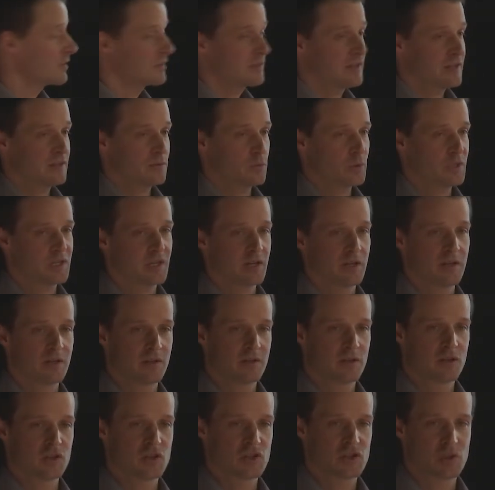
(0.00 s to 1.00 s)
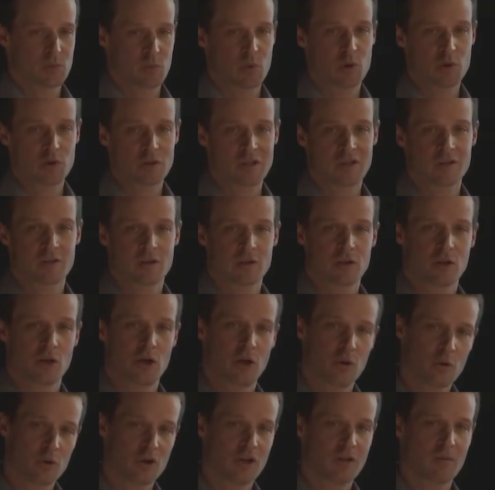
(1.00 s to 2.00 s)
that we can support
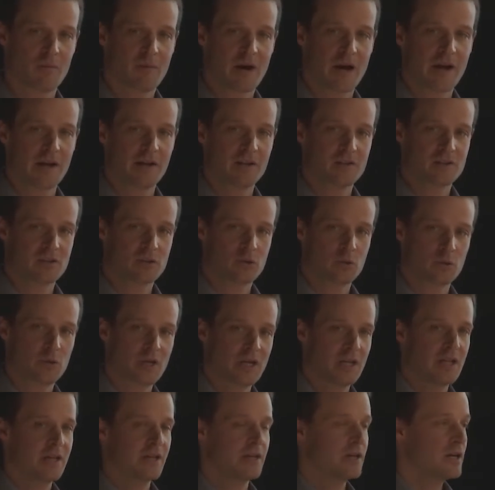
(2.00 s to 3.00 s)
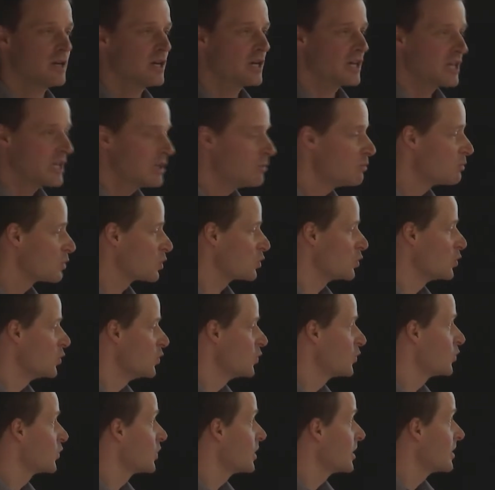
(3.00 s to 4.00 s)
local miners to really
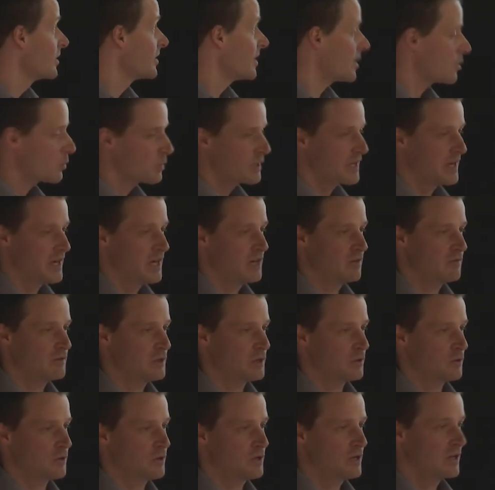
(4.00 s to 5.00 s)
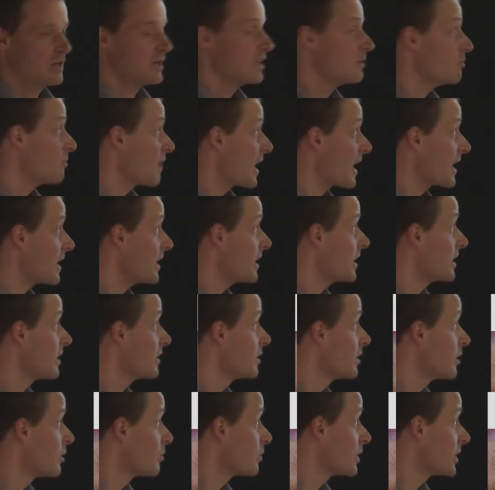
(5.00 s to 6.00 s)
improve their behavior in mining,
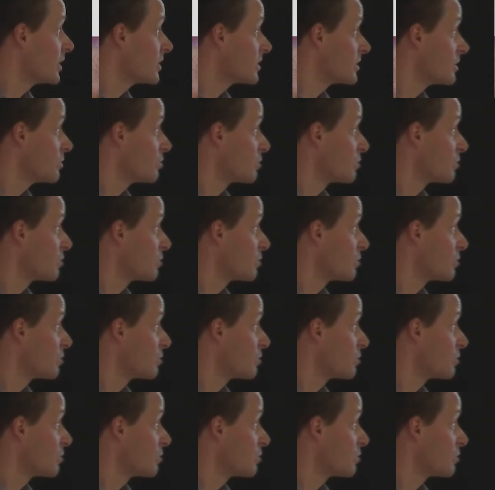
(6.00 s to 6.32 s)
but also in